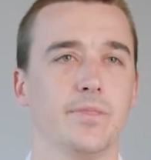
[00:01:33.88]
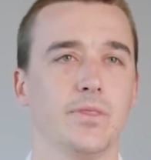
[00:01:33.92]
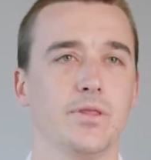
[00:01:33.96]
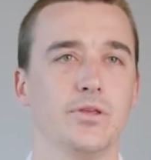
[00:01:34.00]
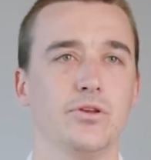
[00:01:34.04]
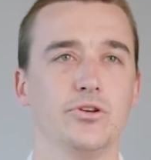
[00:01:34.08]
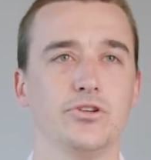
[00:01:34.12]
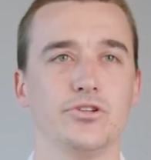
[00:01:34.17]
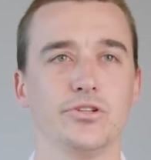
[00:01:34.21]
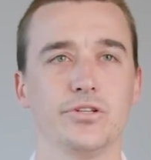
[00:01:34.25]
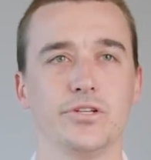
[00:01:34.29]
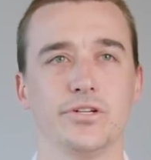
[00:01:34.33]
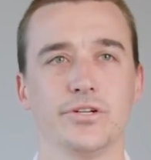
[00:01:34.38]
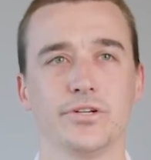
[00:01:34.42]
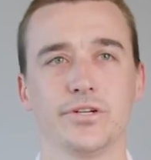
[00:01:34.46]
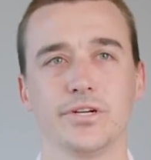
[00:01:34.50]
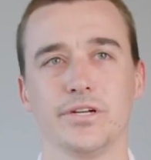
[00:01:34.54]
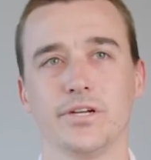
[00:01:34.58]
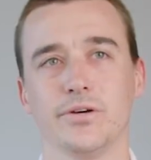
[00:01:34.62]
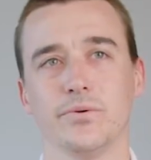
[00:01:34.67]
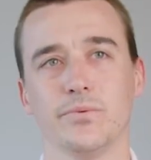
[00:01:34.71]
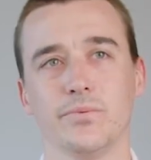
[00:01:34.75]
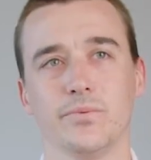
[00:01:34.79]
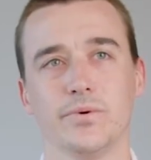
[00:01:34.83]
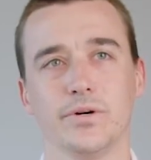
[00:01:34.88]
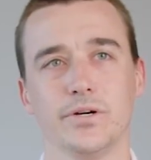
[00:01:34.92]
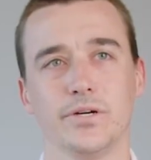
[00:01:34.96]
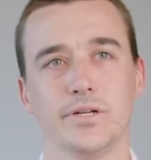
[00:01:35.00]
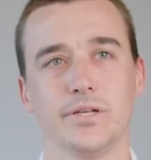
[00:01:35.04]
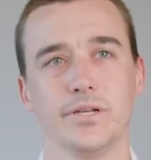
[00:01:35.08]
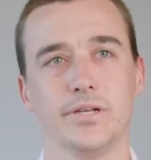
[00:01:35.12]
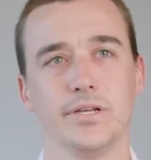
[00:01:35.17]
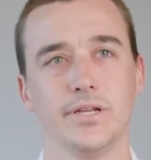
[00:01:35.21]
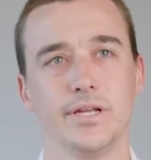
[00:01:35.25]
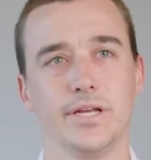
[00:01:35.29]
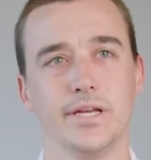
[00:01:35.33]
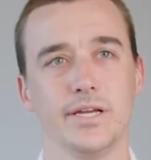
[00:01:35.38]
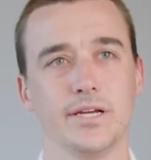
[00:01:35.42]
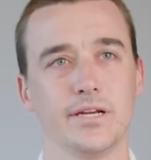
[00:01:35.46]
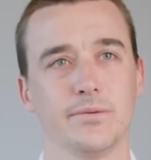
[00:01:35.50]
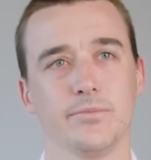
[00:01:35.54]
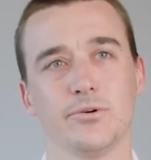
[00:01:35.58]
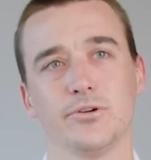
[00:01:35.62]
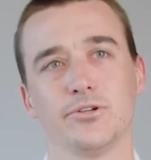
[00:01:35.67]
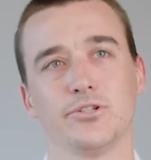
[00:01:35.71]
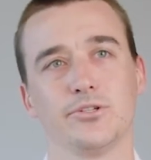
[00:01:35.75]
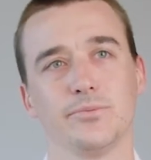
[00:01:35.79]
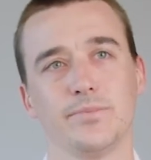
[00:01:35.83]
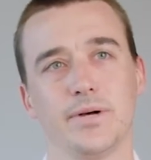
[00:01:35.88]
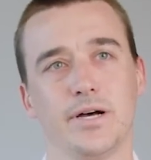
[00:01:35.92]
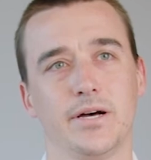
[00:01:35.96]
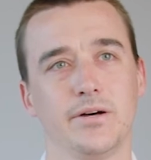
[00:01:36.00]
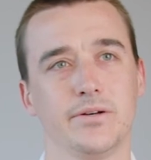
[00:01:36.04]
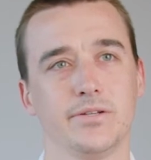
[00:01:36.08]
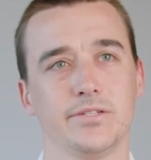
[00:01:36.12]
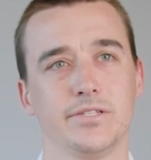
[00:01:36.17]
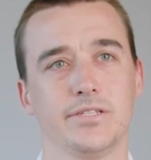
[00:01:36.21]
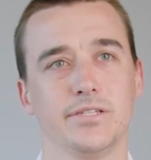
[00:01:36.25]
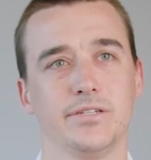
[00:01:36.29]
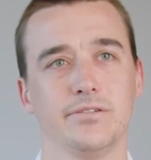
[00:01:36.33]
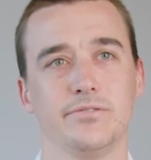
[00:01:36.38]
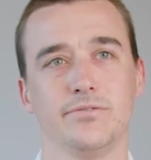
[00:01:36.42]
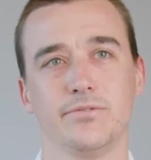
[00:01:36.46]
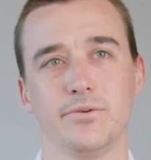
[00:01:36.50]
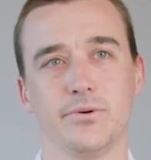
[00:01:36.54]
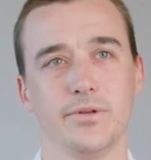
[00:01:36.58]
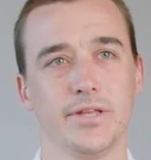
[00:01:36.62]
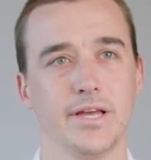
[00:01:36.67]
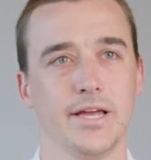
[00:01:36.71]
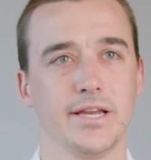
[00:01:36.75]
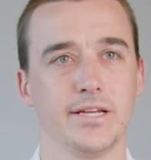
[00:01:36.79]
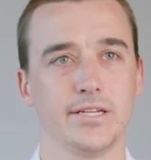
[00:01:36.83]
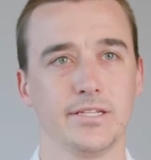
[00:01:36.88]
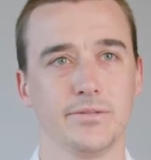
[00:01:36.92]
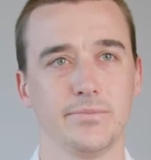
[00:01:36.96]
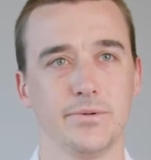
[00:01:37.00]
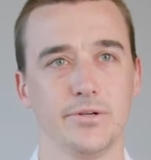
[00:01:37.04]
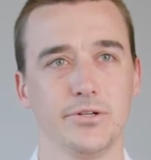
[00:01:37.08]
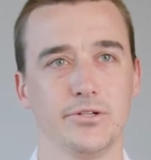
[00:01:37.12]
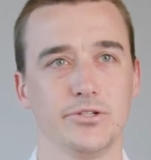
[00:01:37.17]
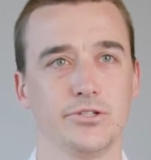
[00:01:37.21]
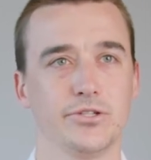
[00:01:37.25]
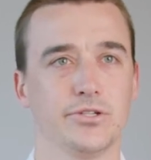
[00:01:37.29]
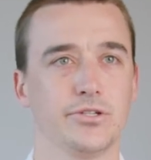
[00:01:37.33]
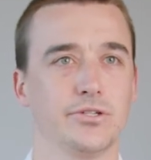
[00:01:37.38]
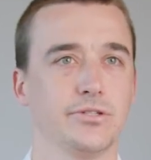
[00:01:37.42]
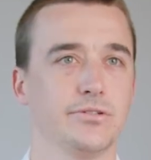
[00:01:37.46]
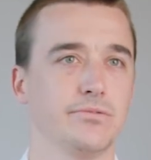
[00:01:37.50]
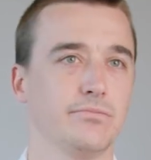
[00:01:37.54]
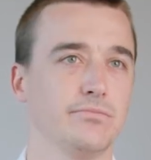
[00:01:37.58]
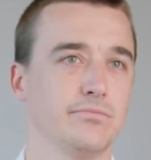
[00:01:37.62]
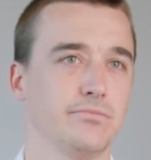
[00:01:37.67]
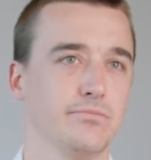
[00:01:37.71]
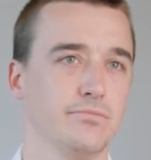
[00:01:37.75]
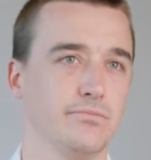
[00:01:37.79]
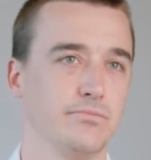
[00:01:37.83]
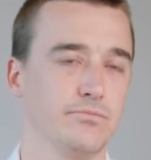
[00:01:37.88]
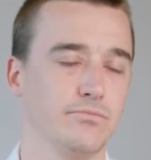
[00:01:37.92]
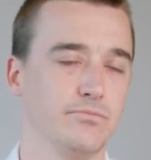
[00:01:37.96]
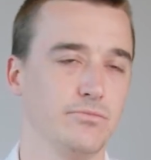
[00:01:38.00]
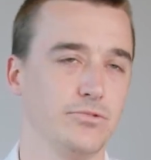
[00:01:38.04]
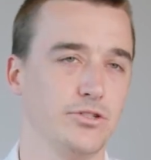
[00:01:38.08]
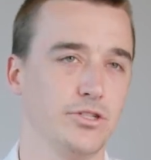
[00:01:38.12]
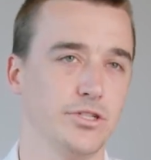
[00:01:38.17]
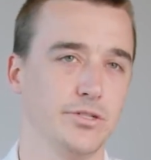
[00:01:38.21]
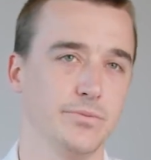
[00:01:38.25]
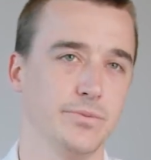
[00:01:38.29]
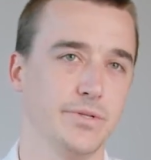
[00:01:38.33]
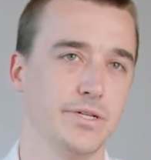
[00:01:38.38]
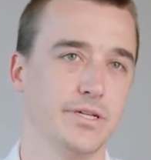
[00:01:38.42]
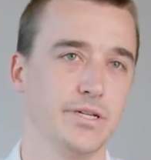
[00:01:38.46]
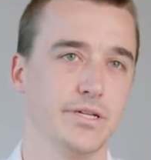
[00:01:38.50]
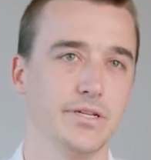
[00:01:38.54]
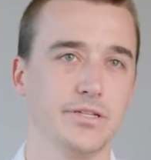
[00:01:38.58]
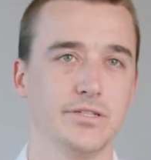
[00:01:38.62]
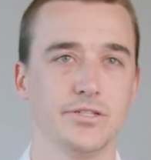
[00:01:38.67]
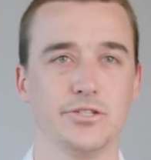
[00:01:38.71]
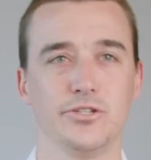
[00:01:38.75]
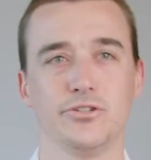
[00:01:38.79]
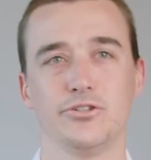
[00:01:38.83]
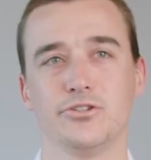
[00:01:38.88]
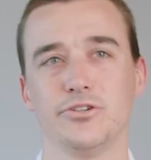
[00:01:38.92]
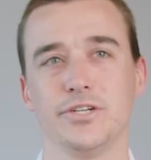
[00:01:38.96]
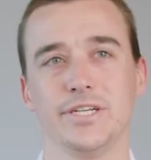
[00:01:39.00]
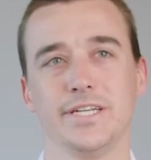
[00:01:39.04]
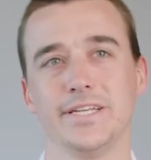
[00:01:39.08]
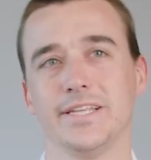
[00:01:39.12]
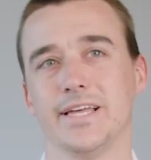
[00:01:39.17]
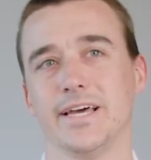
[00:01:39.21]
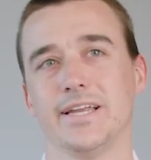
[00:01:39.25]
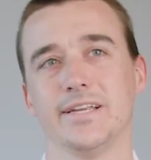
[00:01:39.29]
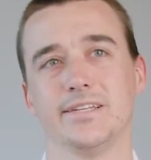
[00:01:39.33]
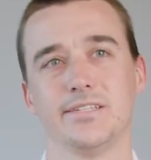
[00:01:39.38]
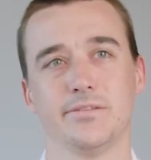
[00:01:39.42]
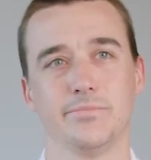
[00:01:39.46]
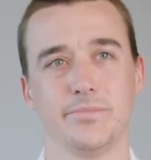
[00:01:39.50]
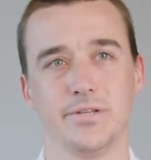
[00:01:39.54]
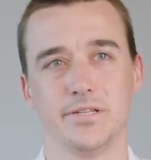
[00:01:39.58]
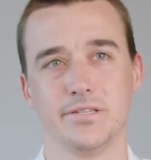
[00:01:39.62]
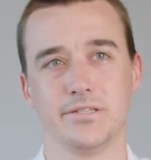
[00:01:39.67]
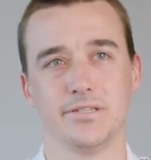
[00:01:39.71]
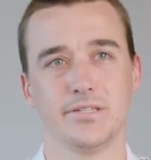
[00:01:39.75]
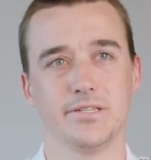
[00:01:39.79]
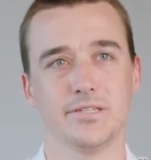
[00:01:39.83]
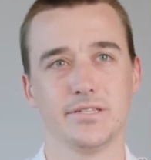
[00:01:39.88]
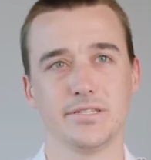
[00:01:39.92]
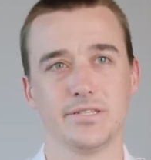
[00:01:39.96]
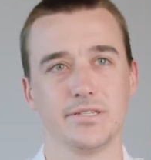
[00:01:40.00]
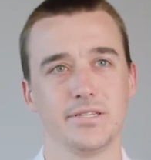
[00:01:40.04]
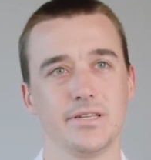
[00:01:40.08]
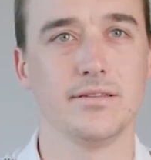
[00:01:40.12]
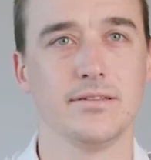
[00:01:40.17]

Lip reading: usually you're going to want a commercial policy for that exposure, just because you're treating that as a business.